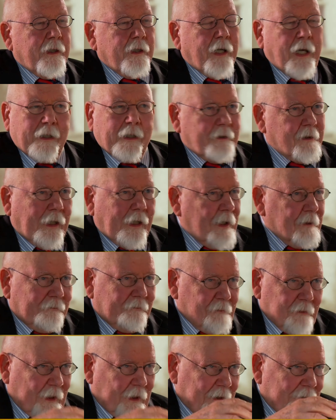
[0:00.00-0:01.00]

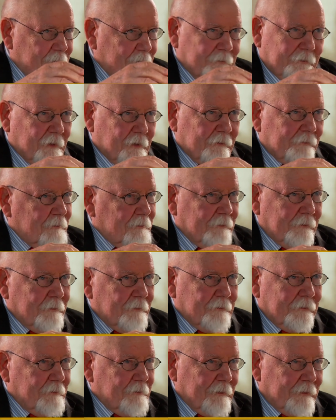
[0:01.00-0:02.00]
I
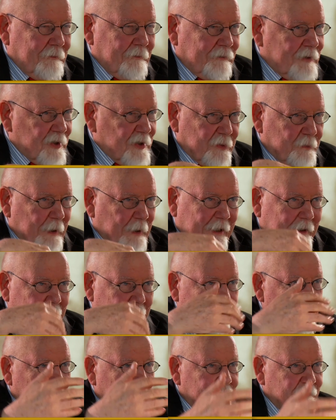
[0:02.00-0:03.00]

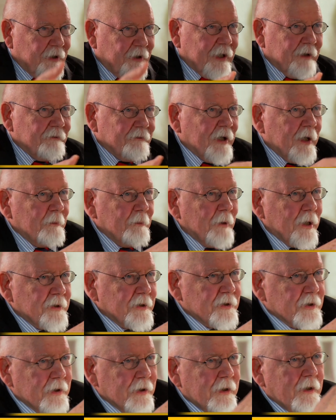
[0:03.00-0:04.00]
respect you very, very
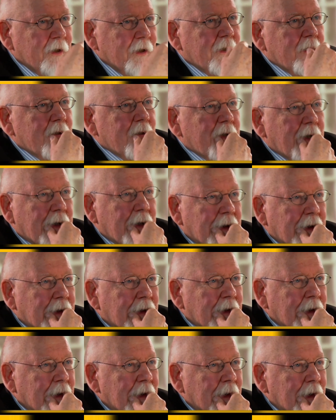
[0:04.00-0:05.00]
much,
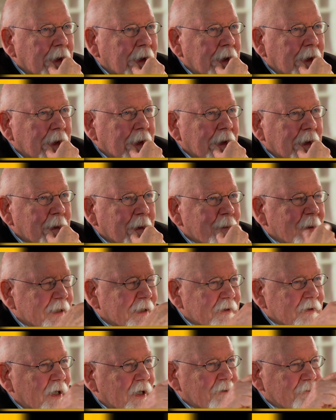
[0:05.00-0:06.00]
but
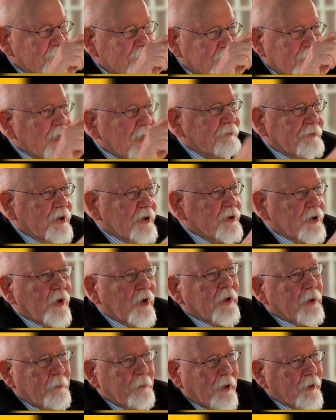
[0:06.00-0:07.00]
we have to
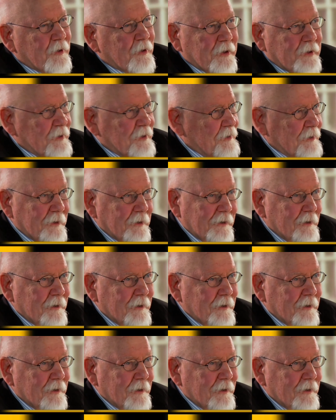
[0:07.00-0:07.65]
talk about it